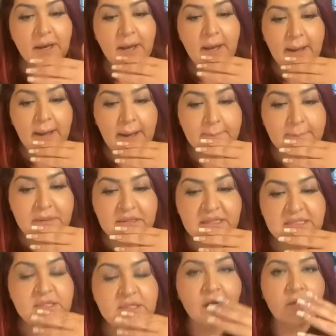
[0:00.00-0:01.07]

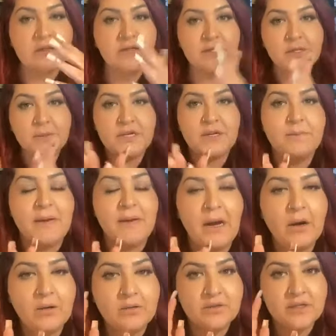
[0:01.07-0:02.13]
let's talk a little bit
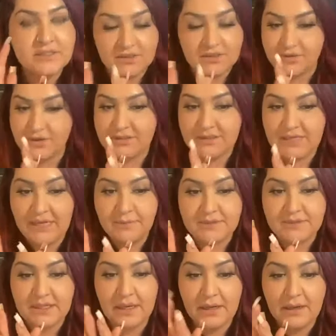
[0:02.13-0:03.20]
about the different
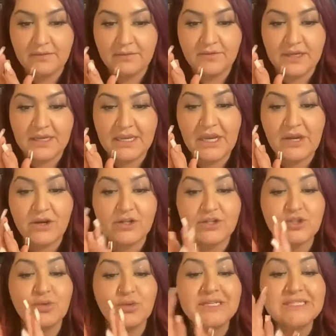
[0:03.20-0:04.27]
types of
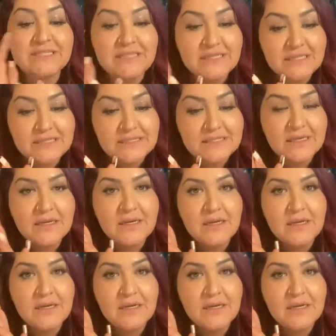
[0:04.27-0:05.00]
characteristics